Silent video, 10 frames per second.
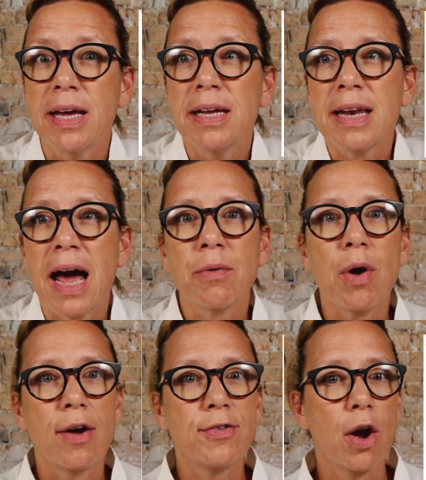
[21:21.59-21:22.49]
Now,
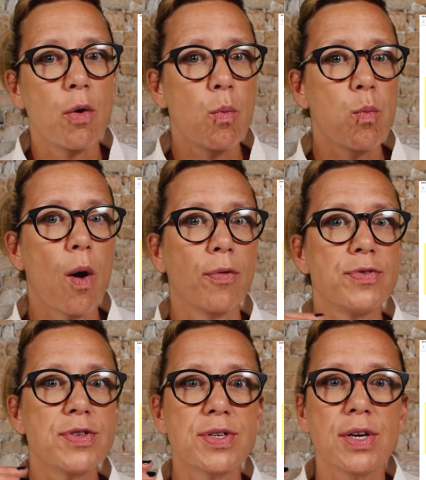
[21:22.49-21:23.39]
I don't
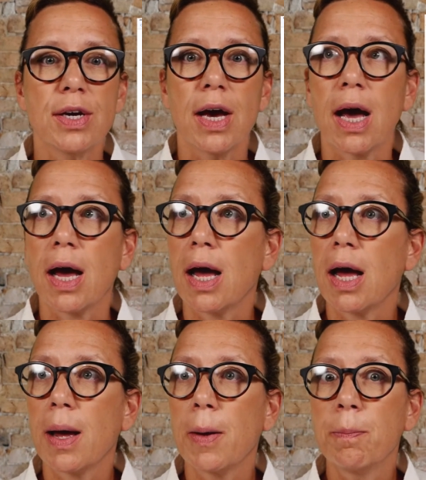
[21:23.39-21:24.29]
want
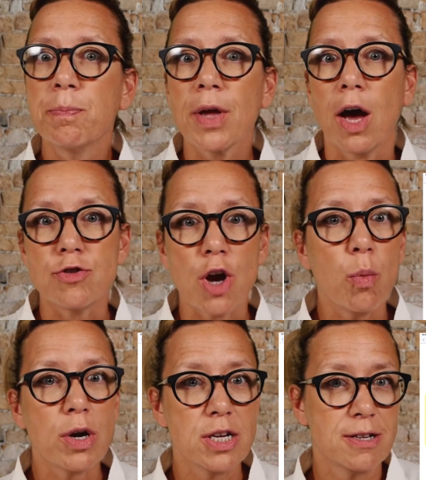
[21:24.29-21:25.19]

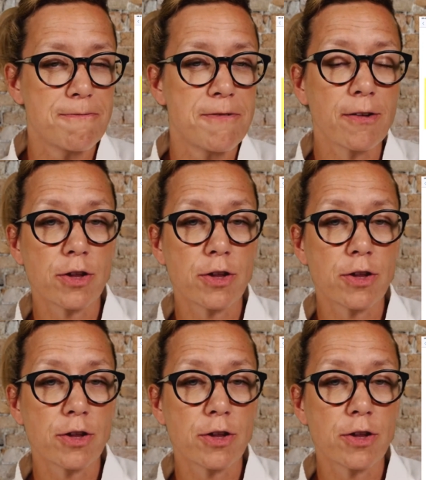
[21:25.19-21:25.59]
you to feel